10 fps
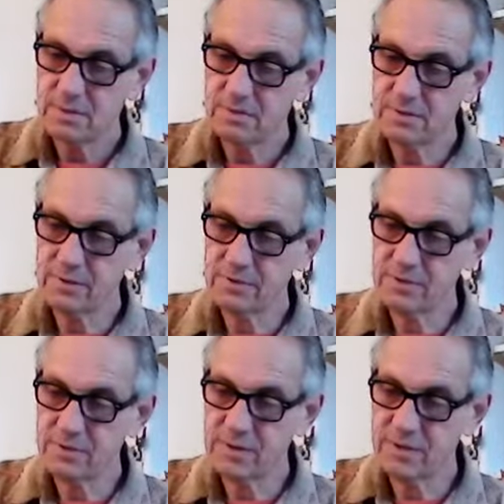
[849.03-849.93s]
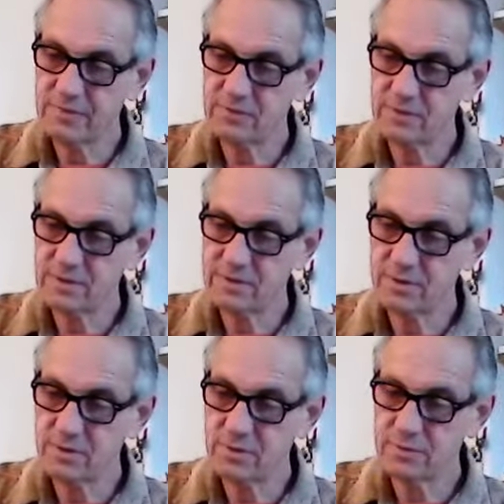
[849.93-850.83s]
We not only have to let
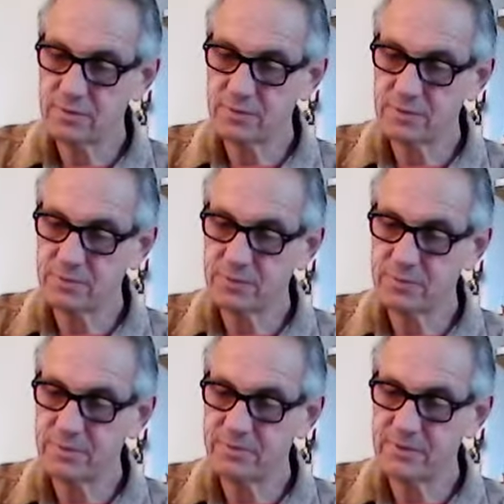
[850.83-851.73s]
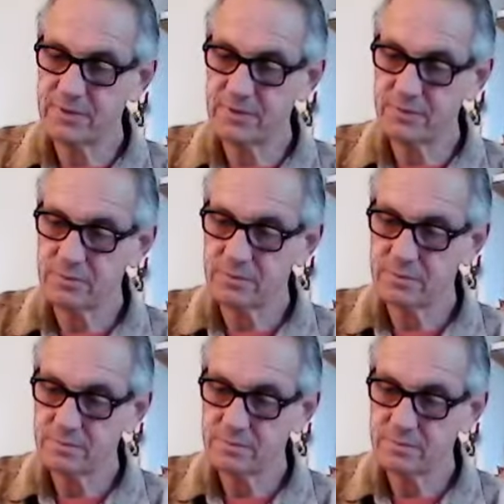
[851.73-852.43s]
go the grip of the known,